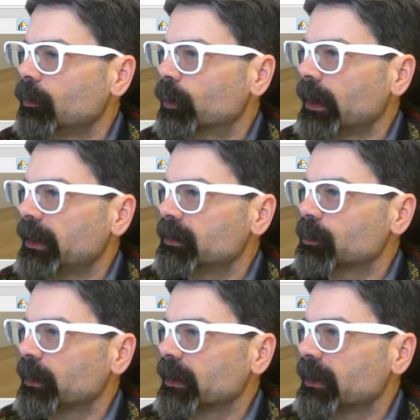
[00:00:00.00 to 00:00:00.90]
ray
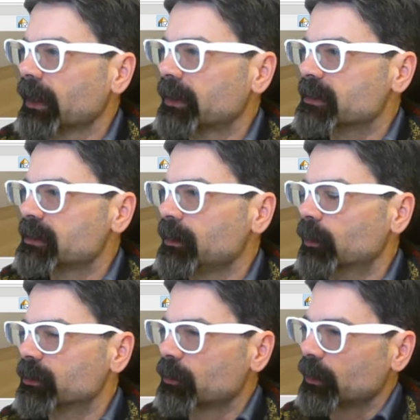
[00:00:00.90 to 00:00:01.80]
so we can kind of see
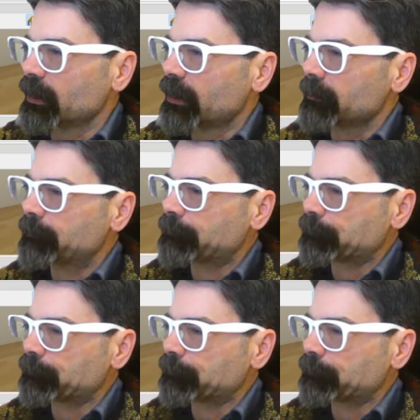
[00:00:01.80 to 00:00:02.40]
what's going on.